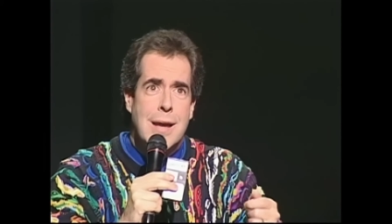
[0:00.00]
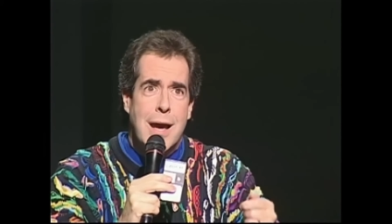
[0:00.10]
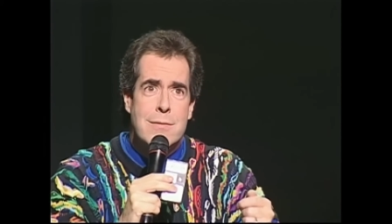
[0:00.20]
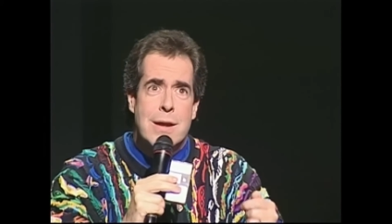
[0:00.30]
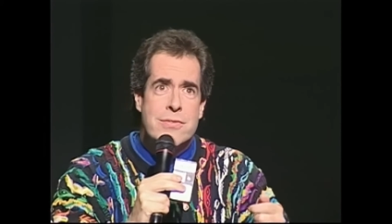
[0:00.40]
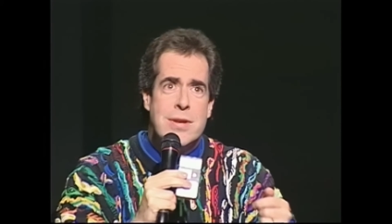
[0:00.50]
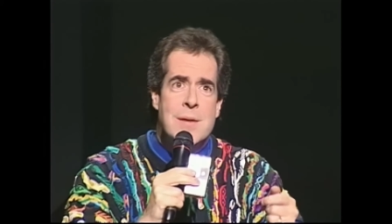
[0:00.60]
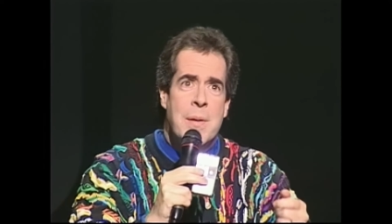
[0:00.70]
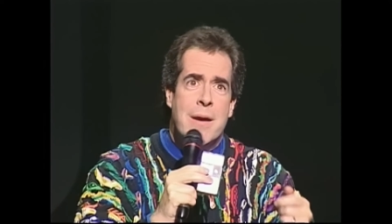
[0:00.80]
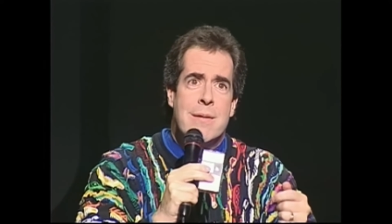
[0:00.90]
God rest ye
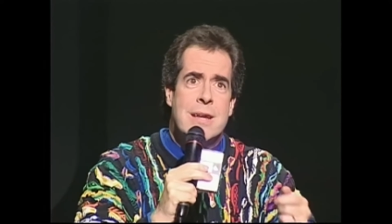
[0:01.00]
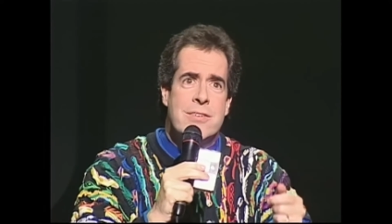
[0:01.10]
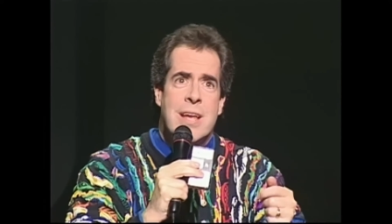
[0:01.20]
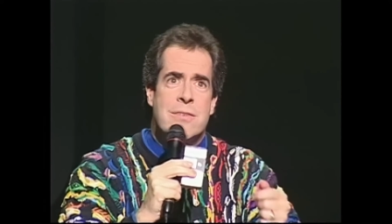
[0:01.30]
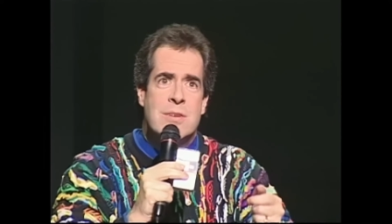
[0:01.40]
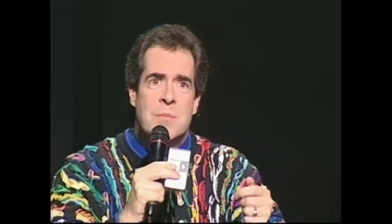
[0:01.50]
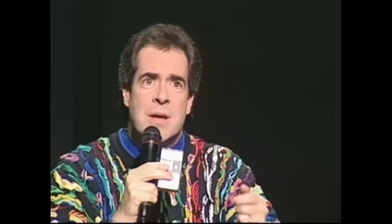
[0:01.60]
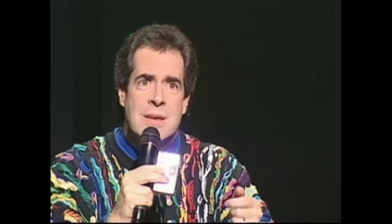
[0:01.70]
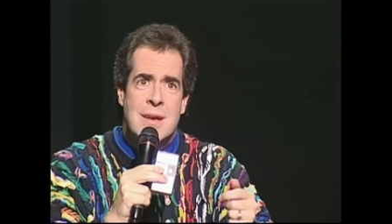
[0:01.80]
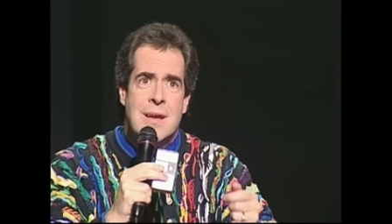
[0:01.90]
merry gentlemen.